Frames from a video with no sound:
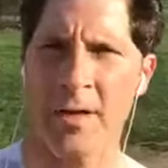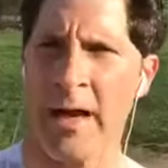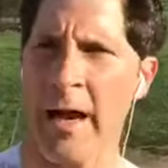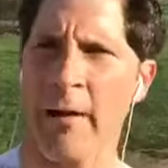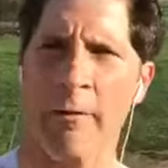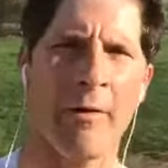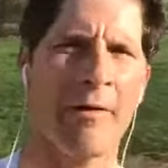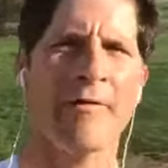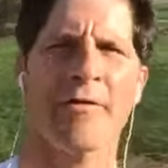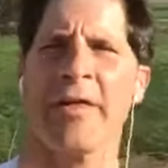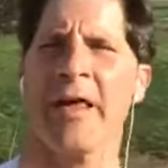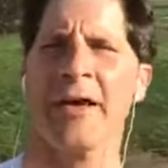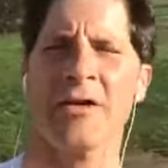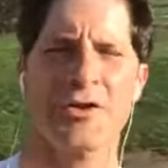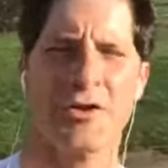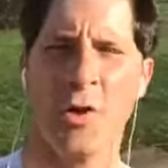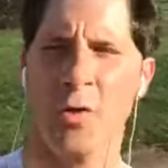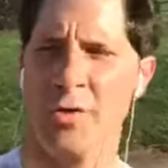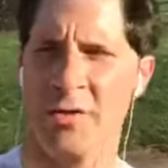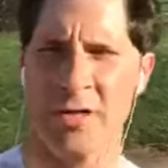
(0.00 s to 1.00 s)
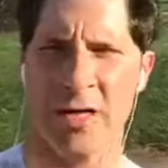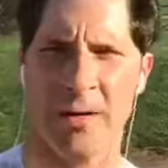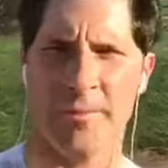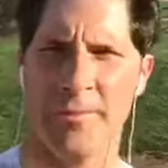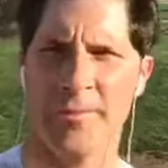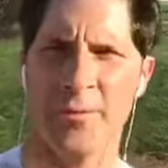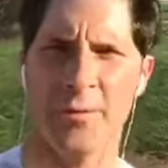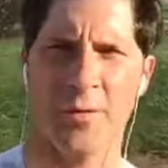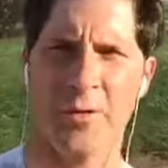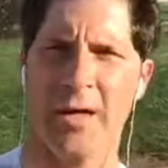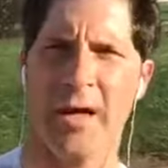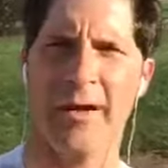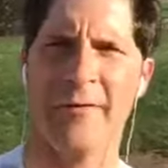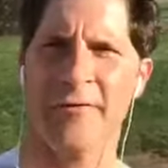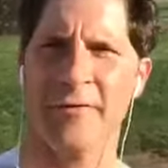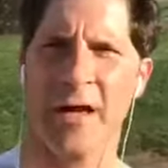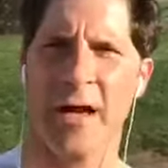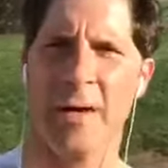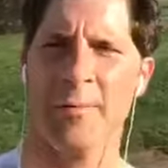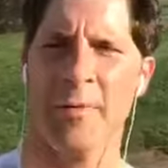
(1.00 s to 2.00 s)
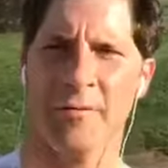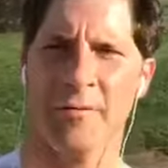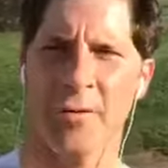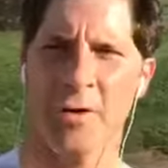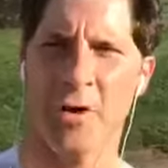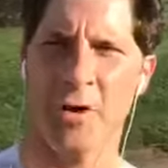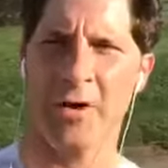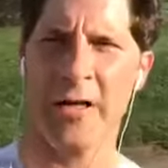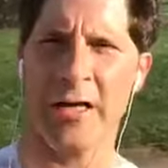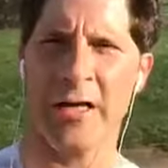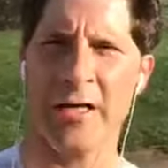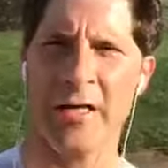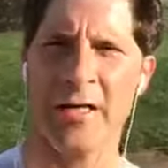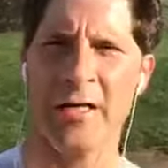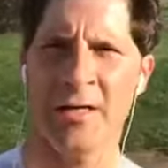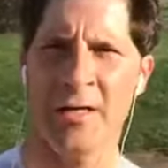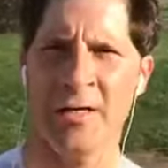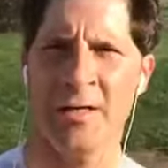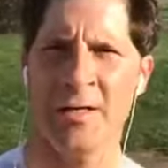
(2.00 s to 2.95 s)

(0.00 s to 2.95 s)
however that shows up through a lifetime of learning,